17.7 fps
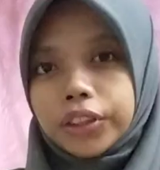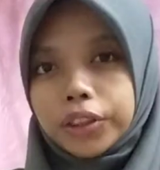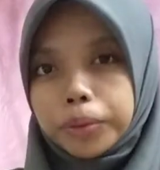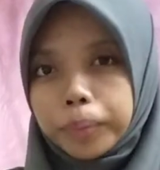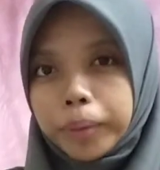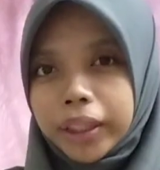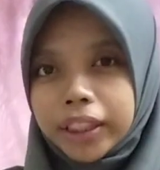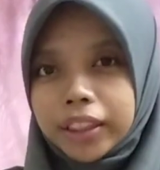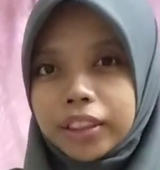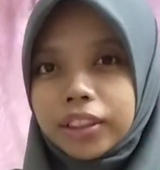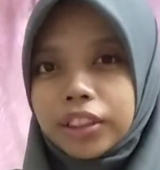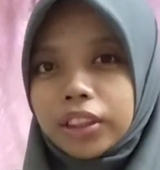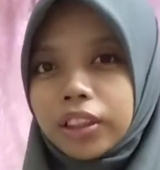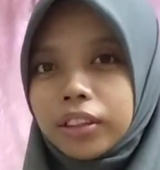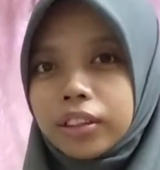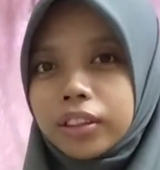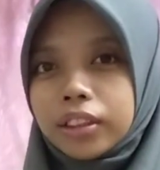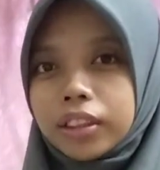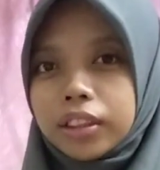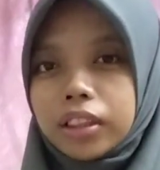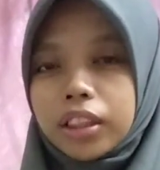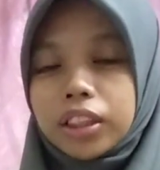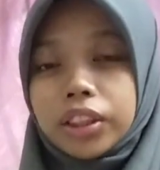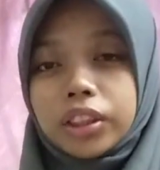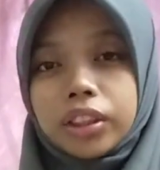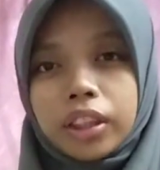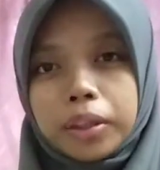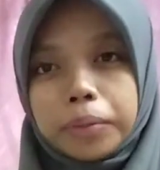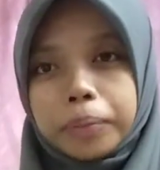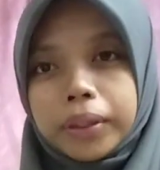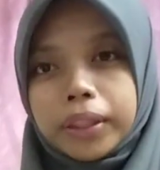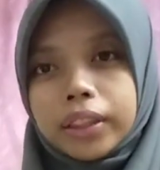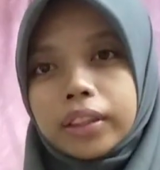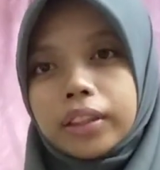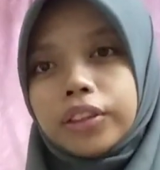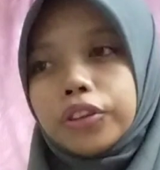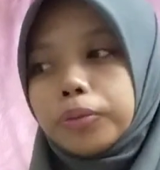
To make the chocolate ganache topping,